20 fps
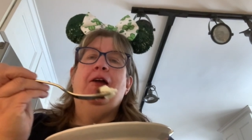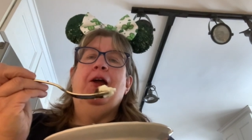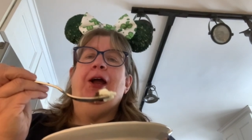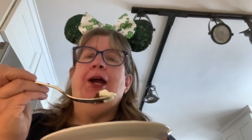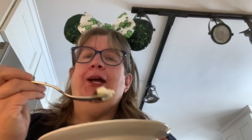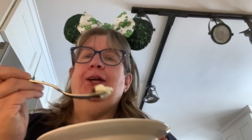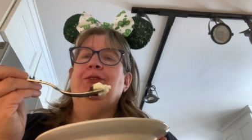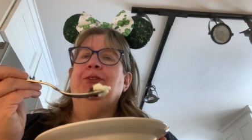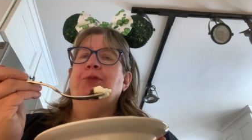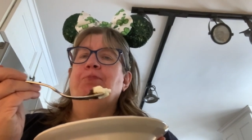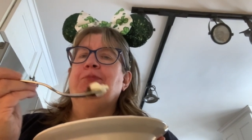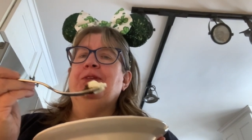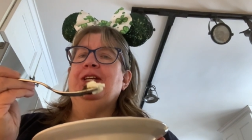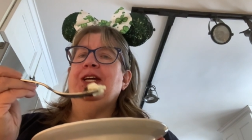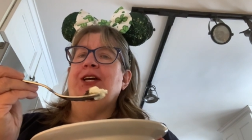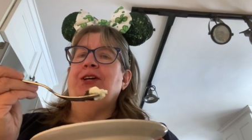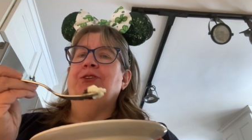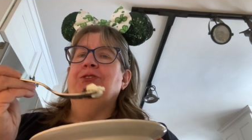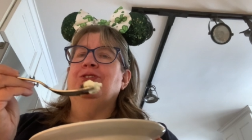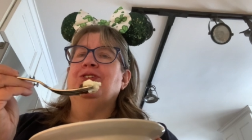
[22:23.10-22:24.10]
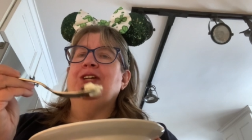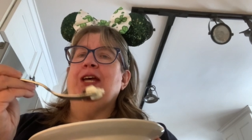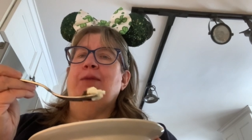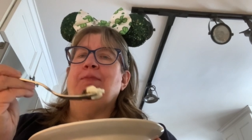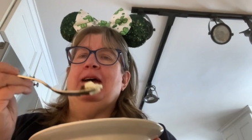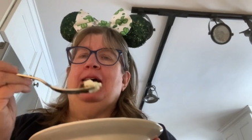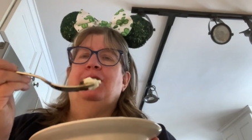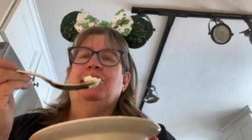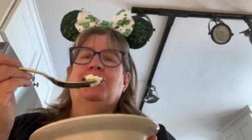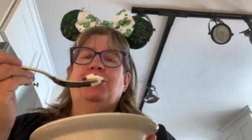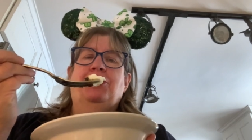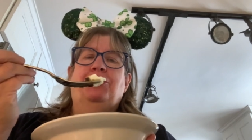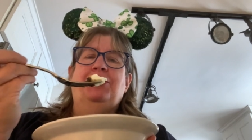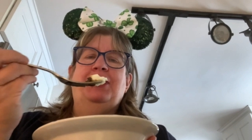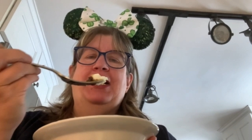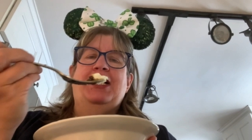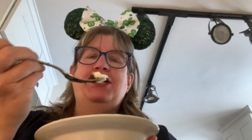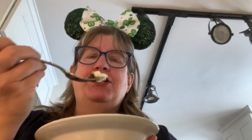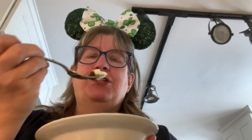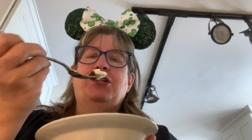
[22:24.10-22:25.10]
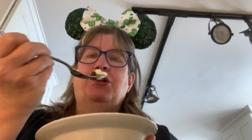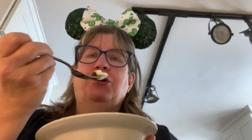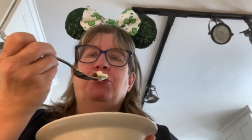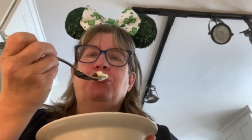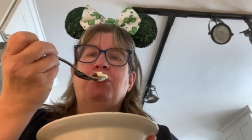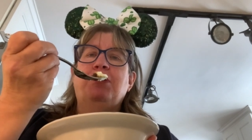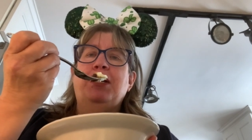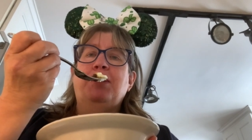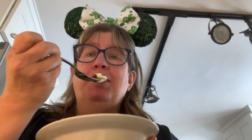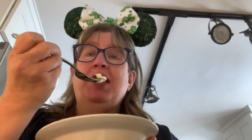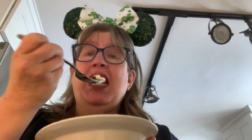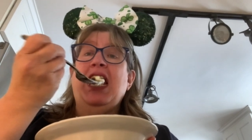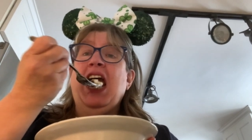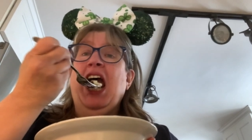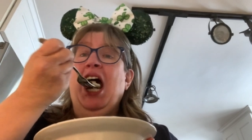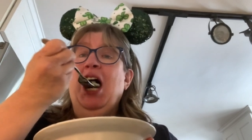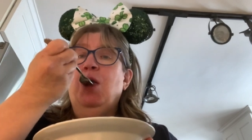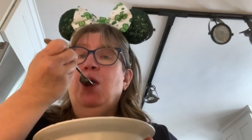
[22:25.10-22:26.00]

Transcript: and the potatoes came out so nice and creamy.